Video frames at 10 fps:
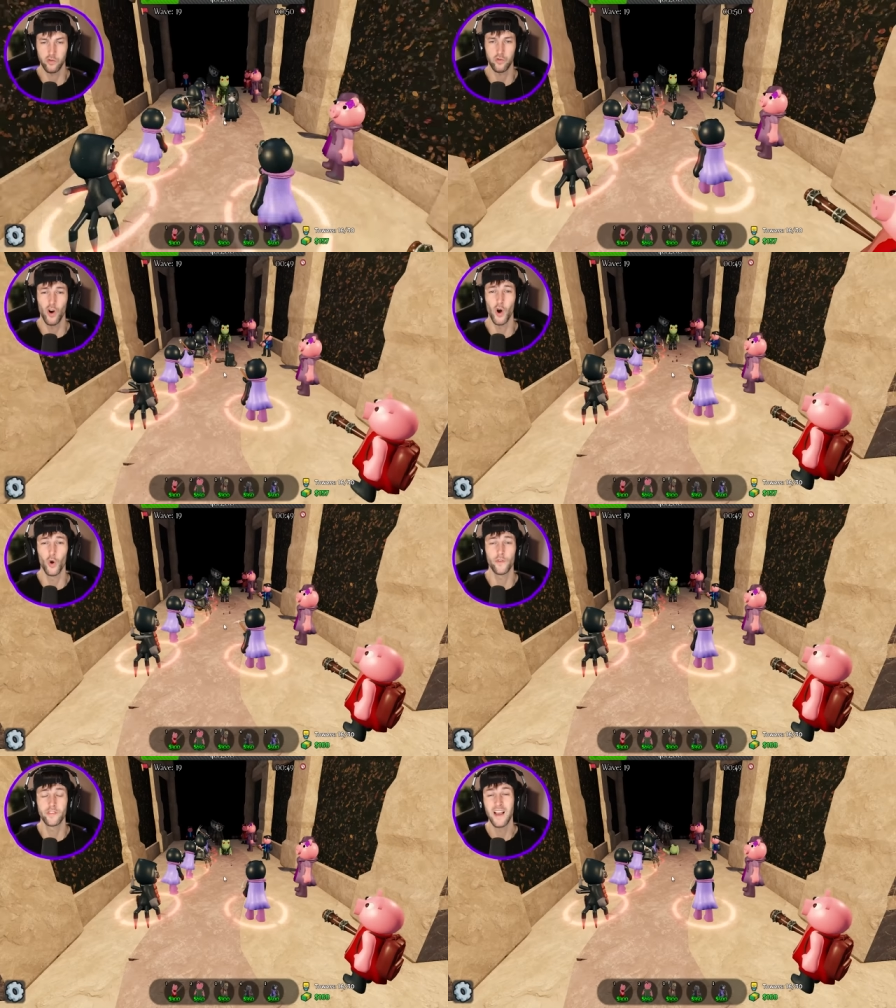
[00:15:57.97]

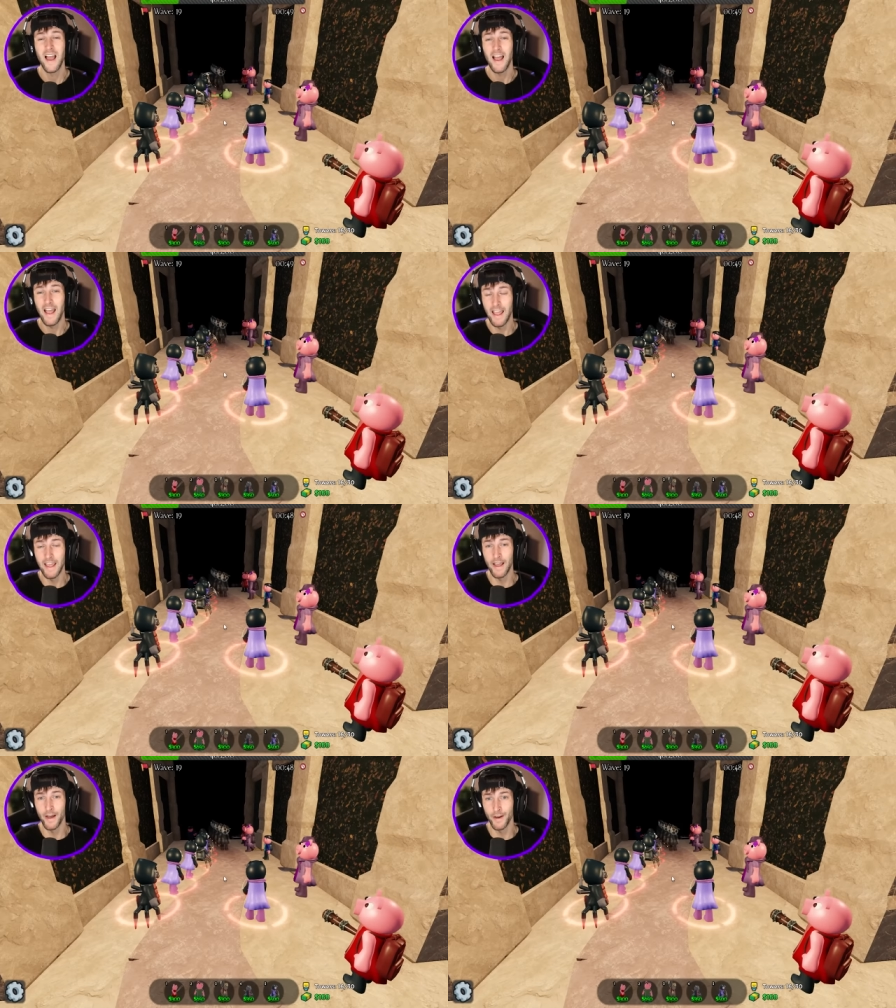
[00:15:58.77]
Crows,
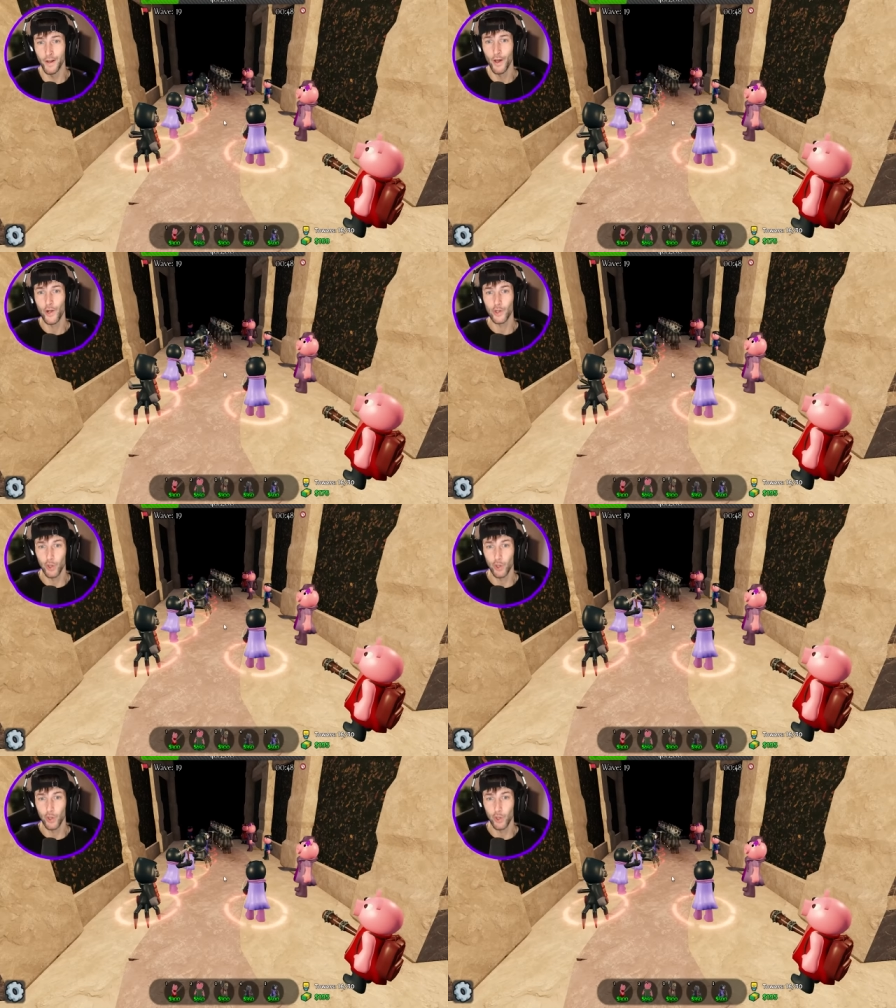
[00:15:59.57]
and